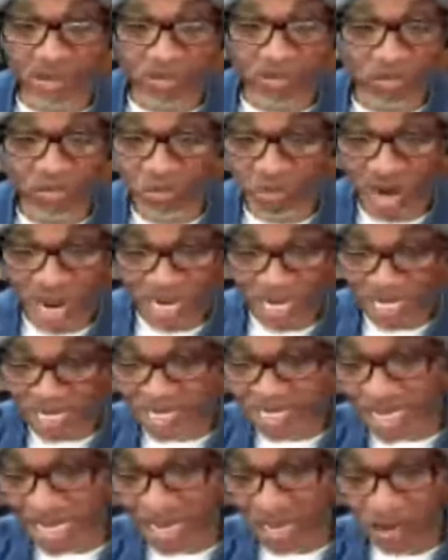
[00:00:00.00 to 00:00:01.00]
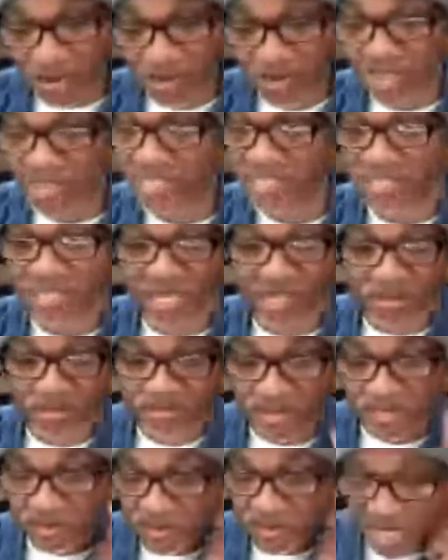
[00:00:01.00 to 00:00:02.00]
write it down, because I don't
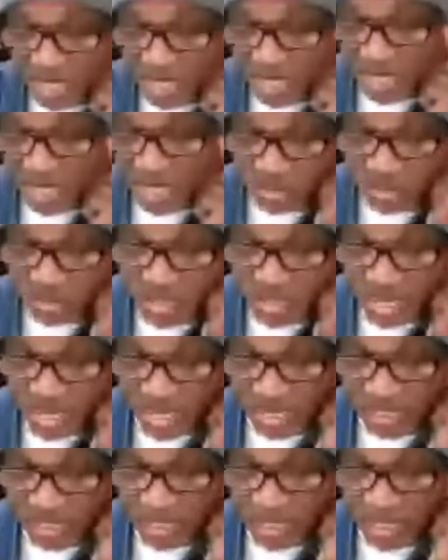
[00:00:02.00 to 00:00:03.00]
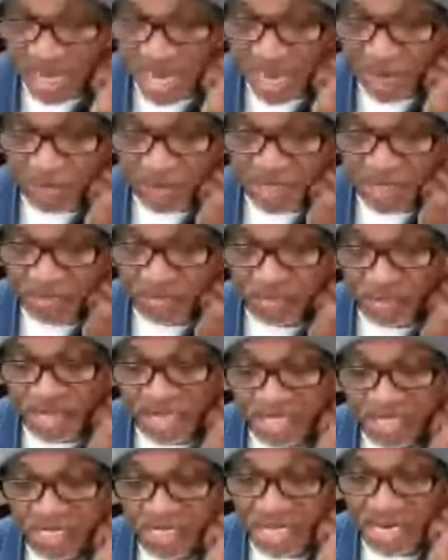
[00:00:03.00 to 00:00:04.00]
think you can't copy and
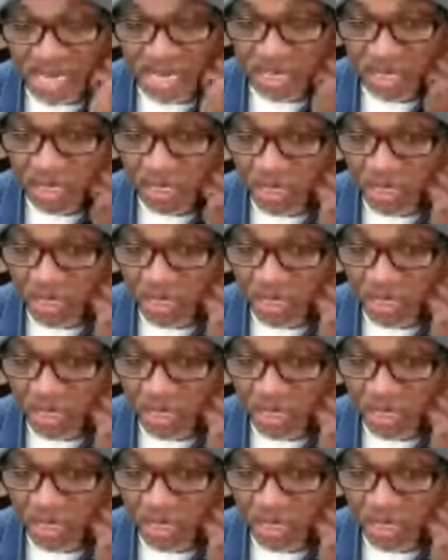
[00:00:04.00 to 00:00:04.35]
paste that.